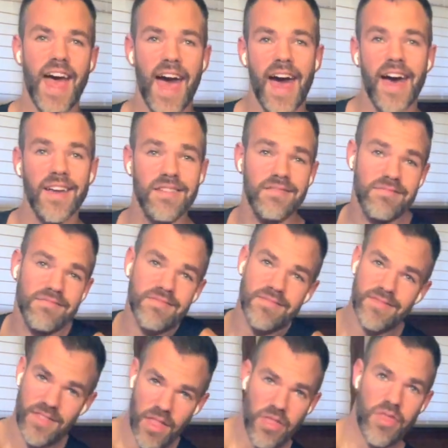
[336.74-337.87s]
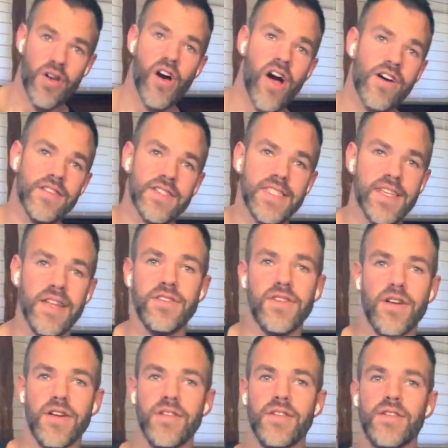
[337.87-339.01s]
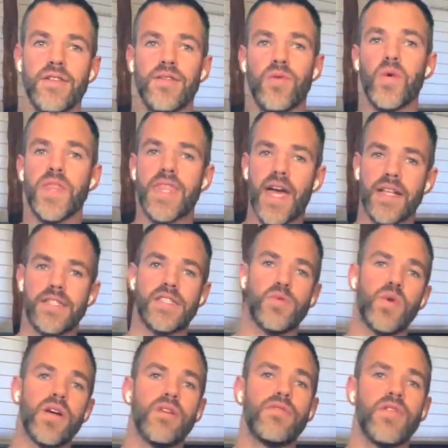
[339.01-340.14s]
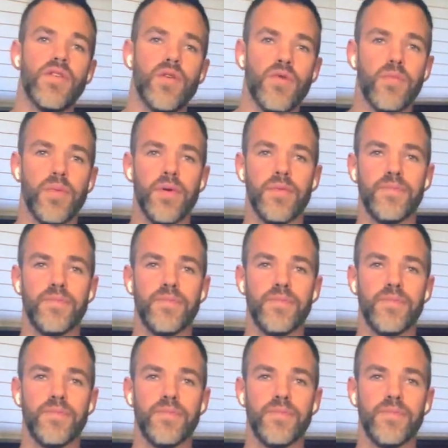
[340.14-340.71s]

at the heart center with that swing of the hoop.